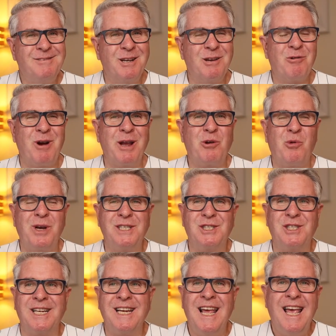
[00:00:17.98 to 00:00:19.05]
What a great
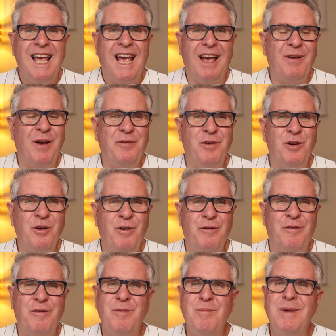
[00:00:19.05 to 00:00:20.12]
question. If you're not
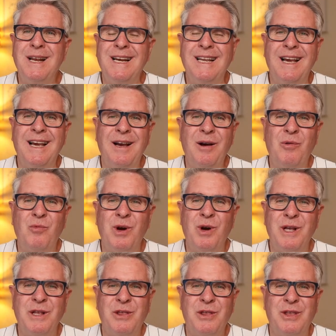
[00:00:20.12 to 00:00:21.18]
familiar
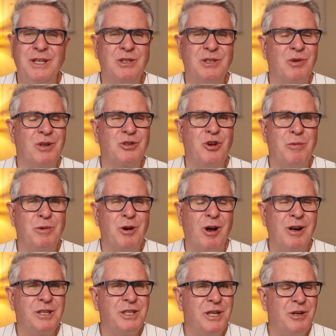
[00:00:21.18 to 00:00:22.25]
with this sort of
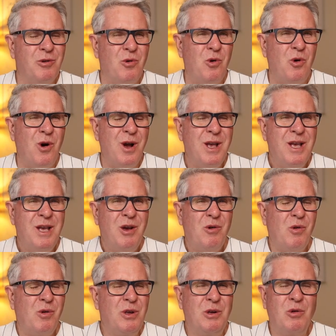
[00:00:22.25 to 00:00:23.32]
terminology or
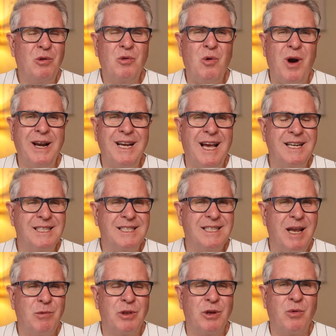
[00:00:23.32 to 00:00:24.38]
quite
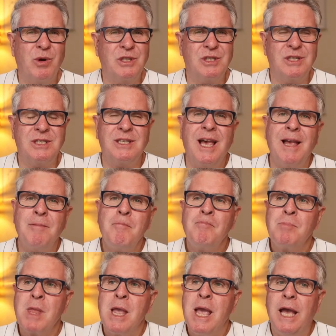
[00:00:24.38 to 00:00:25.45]
understand what the question is saying,
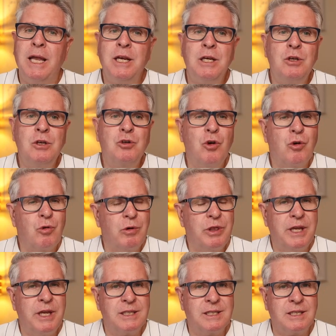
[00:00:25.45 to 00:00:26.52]
in 2
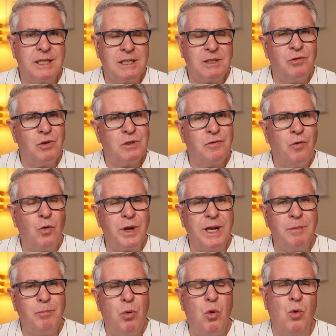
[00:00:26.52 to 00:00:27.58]
Corinthians 6 verse
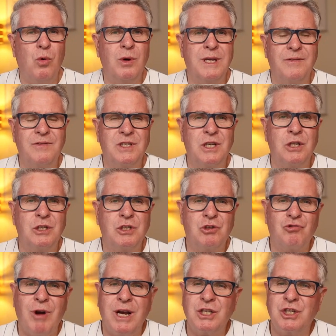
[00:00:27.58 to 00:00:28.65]
14, Paul gives an
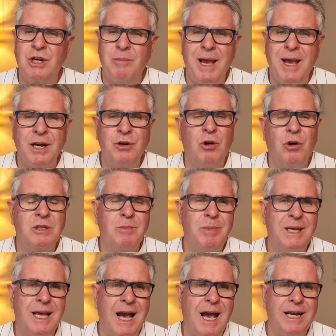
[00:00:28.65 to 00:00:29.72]
instruction about not to
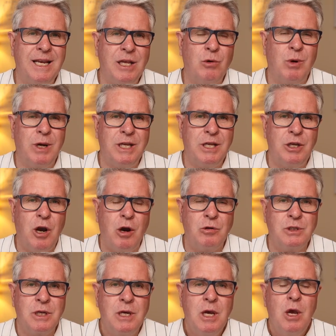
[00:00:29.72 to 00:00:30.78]
be unequally
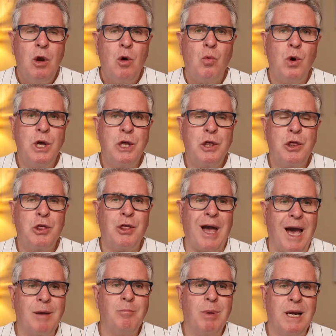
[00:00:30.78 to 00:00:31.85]
yoked with
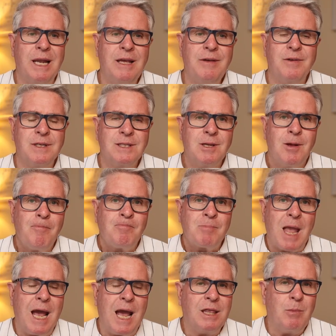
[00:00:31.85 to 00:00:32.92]
unbelievers.
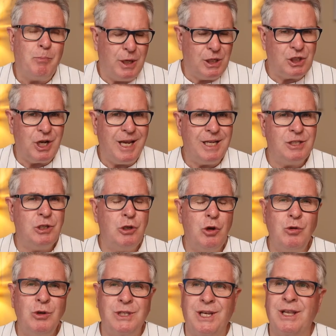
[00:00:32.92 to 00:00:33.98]
The picture he's
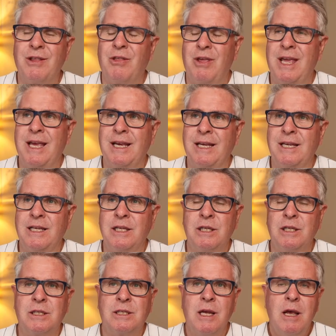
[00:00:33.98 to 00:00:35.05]
using there
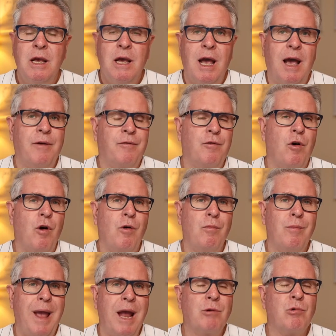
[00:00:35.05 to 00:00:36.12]
is
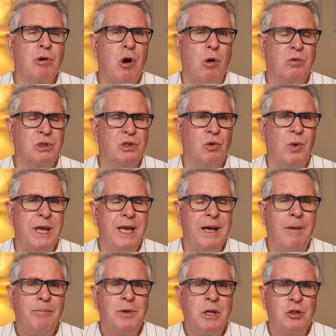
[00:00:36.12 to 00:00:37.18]
from agriculture,
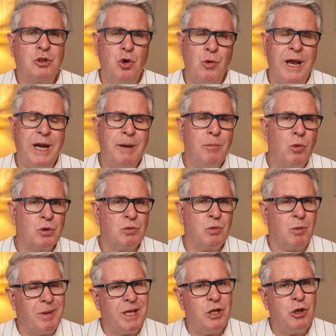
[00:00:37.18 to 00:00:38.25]
where two animals
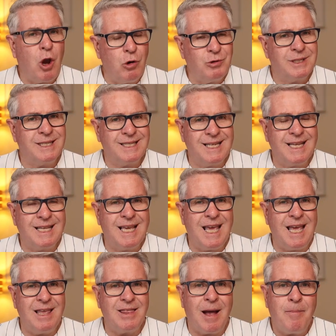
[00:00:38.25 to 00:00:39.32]
would be yoked
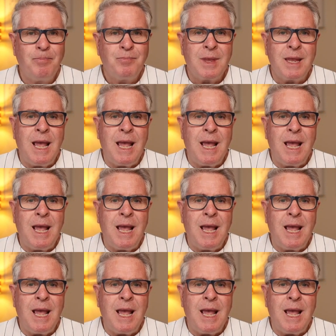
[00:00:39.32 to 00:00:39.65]
together